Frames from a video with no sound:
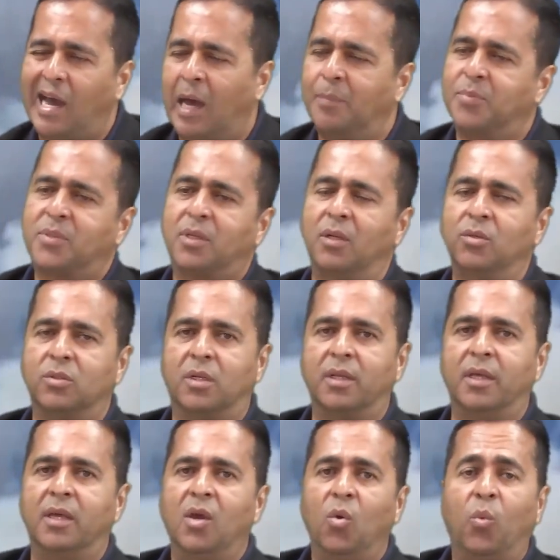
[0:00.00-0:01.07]

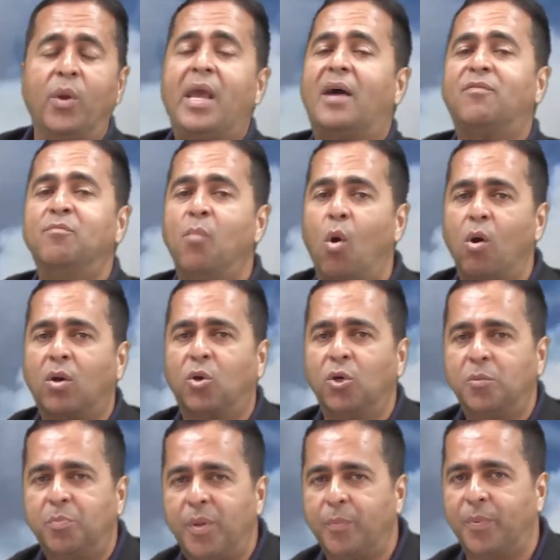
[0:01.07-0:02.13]
Absolutely. We have more
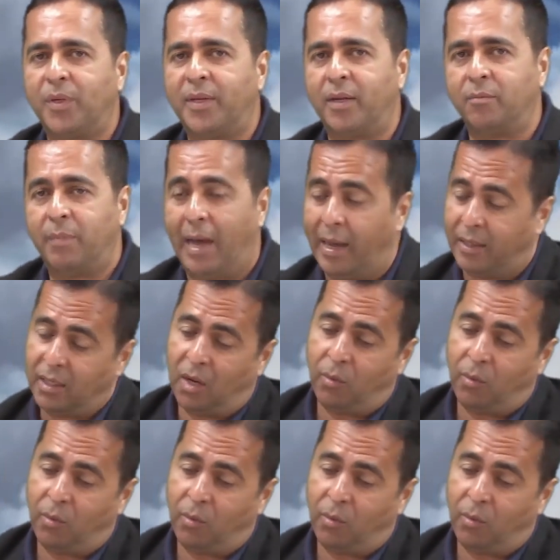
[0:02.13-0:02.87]
good people than bad.